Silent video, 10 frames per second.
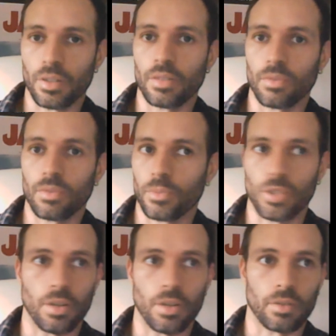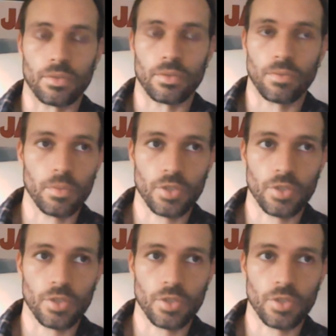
in Swamp Shark. The Swamp